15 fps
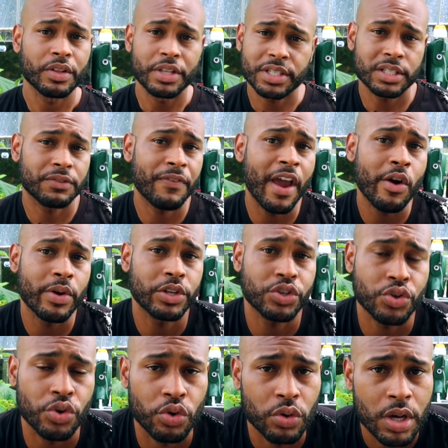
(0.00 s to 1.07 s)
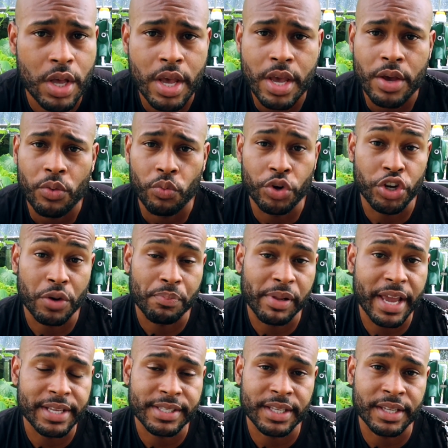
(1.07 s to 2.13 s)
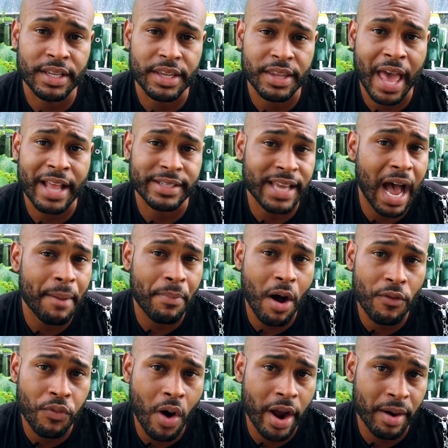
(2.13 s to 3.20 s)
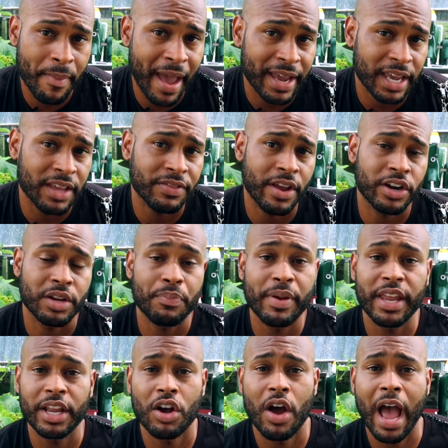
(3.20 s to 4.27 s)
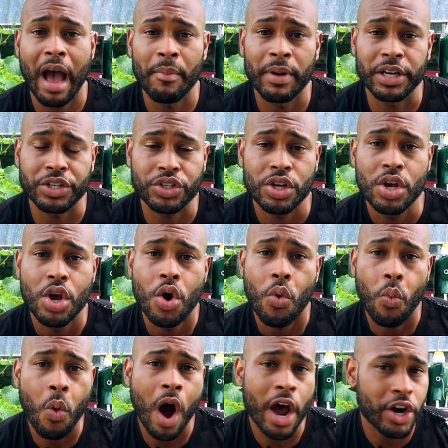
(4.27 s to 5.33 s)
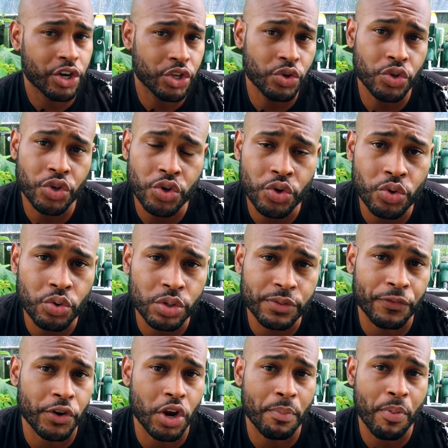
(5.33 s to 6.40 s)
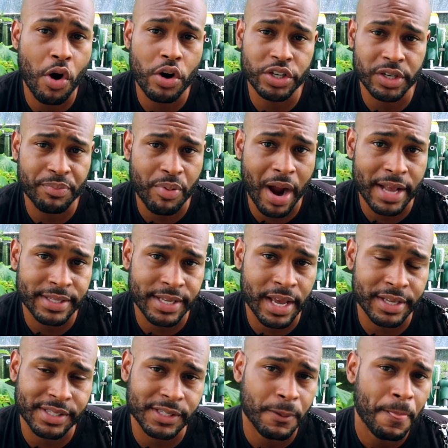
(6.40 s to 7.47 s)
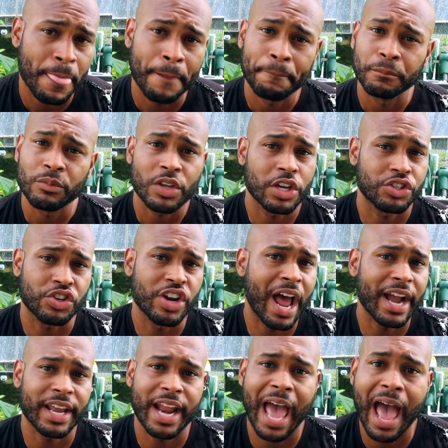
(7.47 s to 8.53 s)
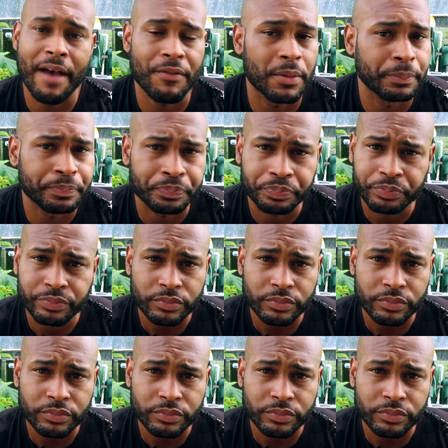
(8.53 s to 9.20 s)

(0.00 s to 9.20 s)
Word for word: This is very true. When you're placing that top off water back in there, depending on how much water you use for your purging process, because you're not going to have them,